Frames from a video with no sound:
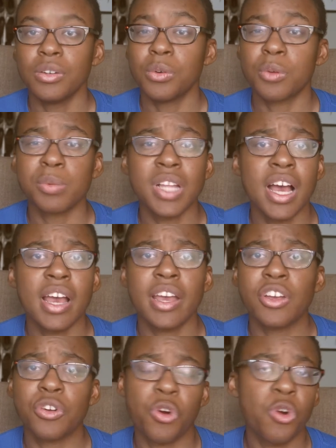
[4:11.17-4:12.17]
or
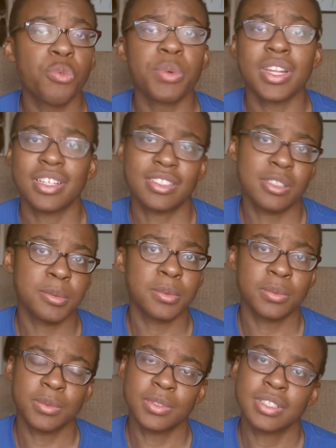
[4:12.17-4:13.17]
applying or hoping that someone
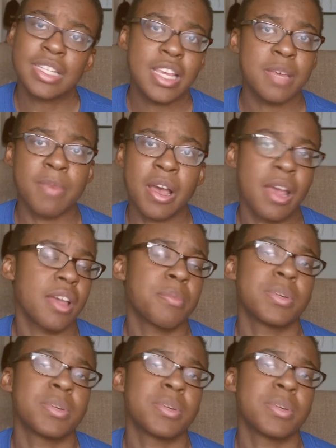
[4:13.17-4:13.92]
will see my